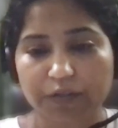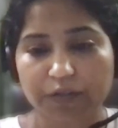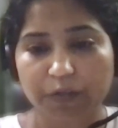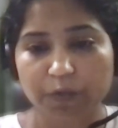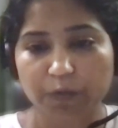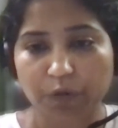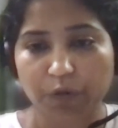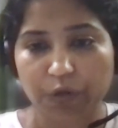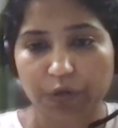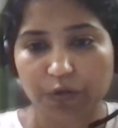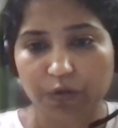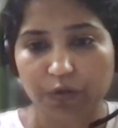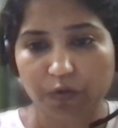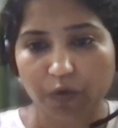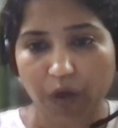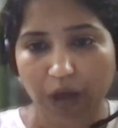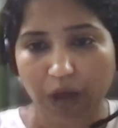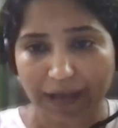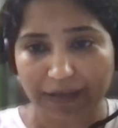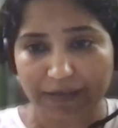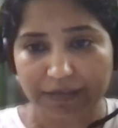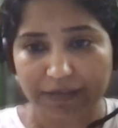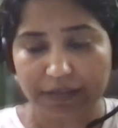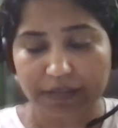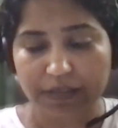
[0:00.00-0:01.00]
they going to
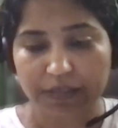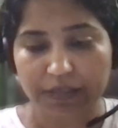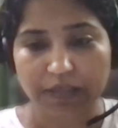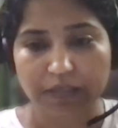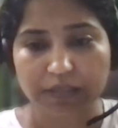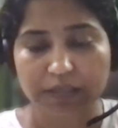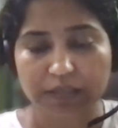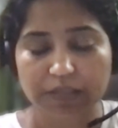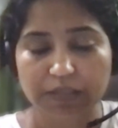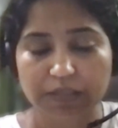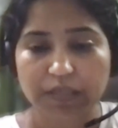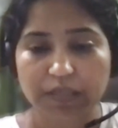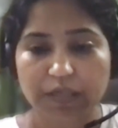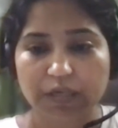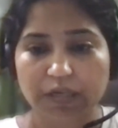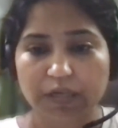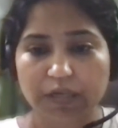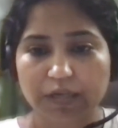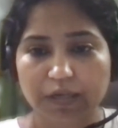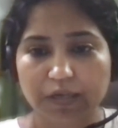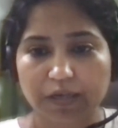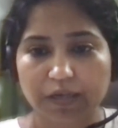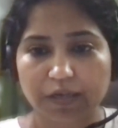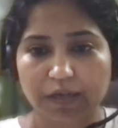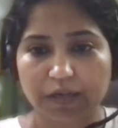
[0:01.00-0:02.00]
access
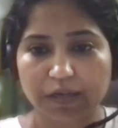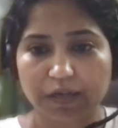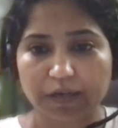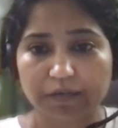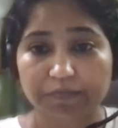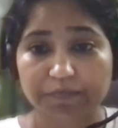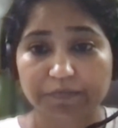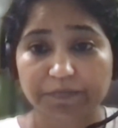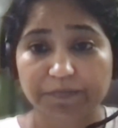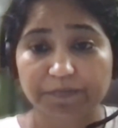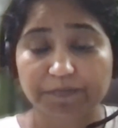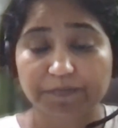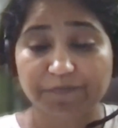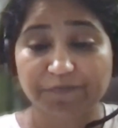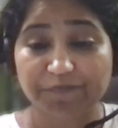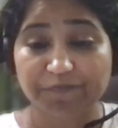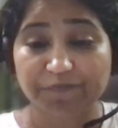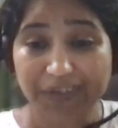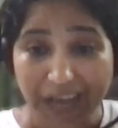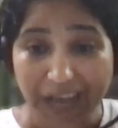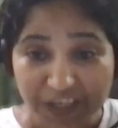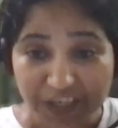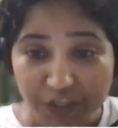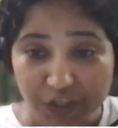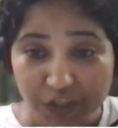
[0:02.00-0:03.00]
uh,
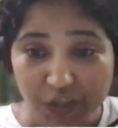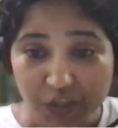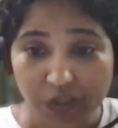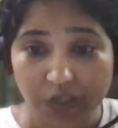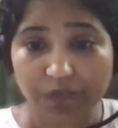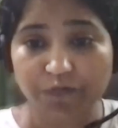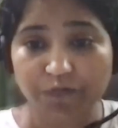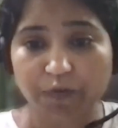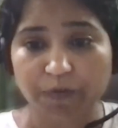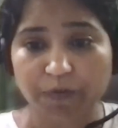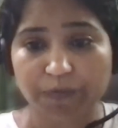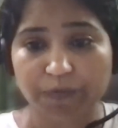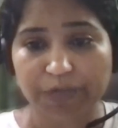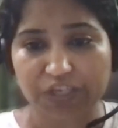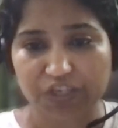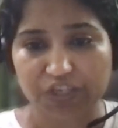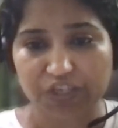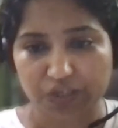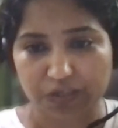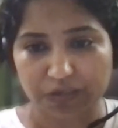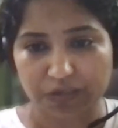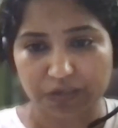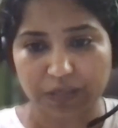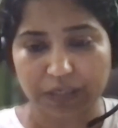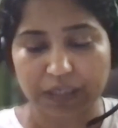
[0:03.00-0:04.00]
financial
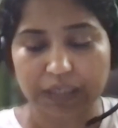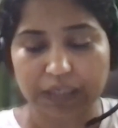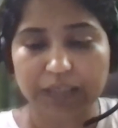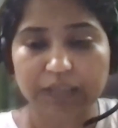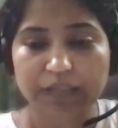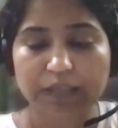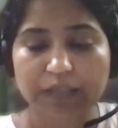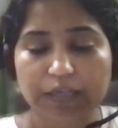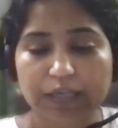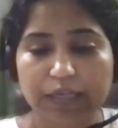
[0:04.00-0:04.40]
information, right?